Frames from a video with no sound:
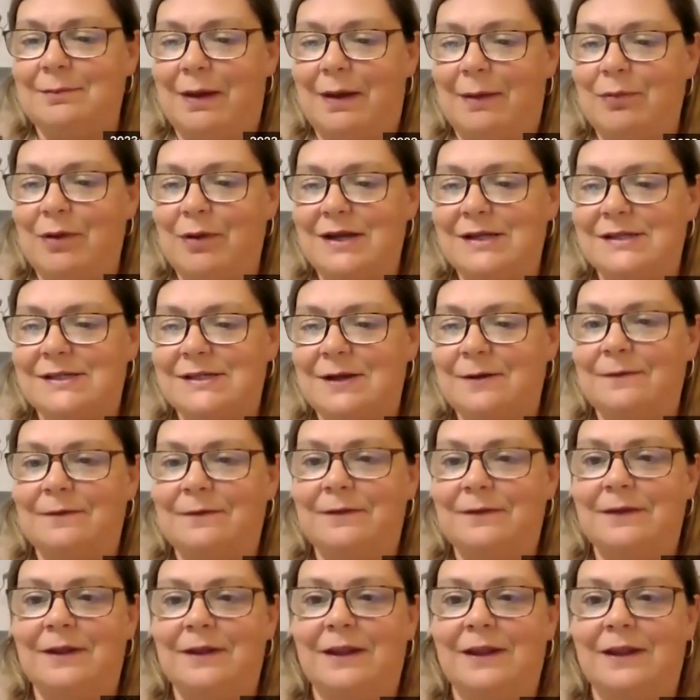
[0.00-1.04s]
My brain's out
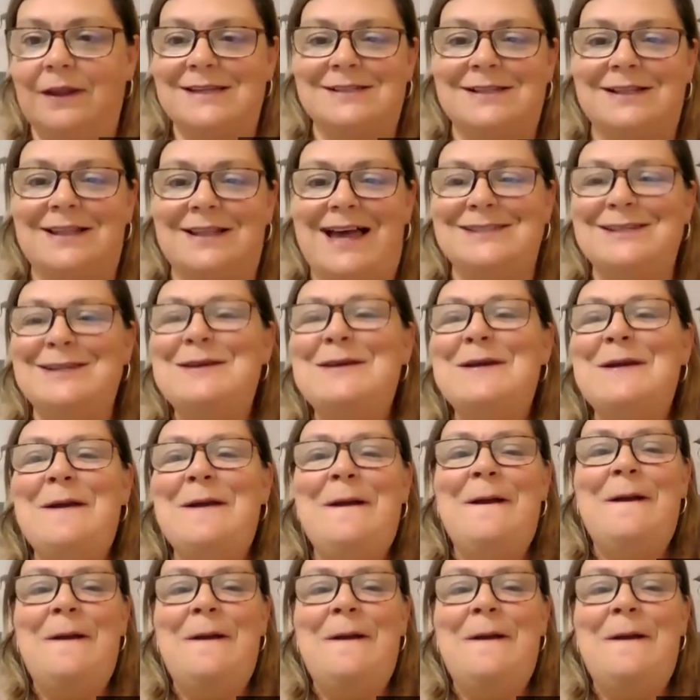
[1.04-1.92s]
in the last class.